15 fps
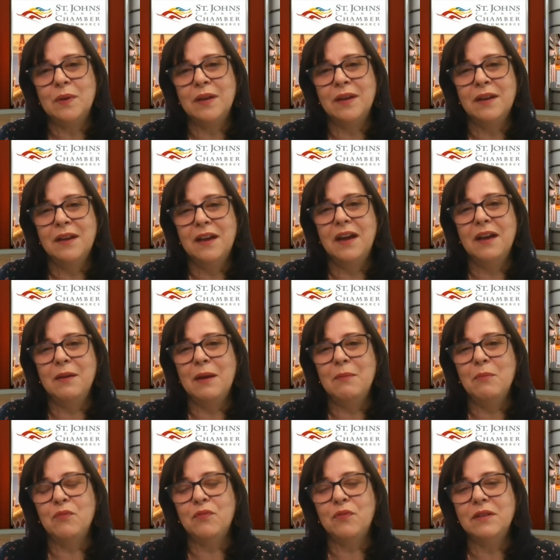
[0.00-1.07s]
I, I am
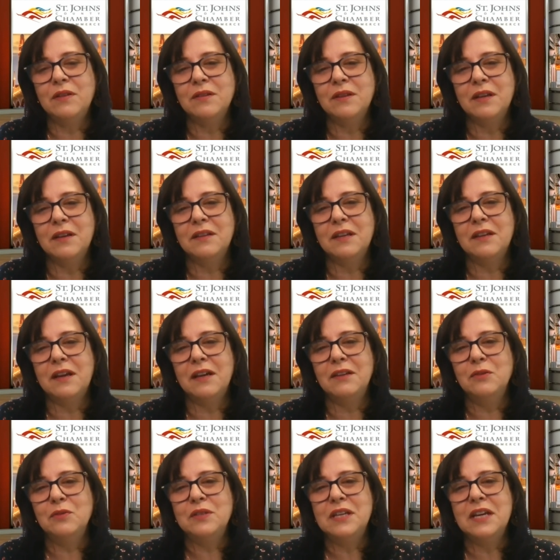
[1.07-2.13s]
afraid uh, that I
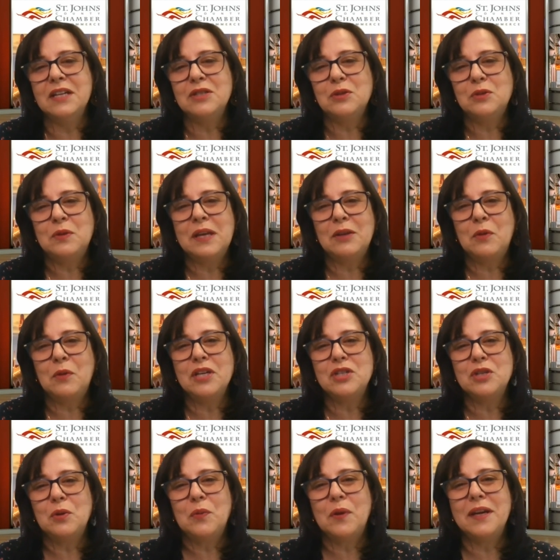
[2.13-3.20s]
know the answer to that
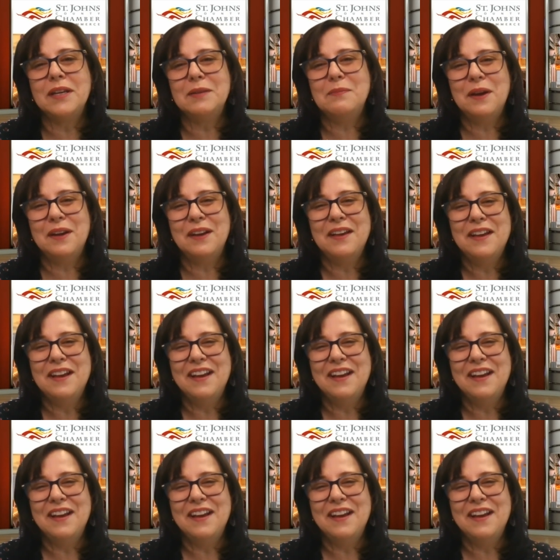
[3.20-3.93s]
question already, but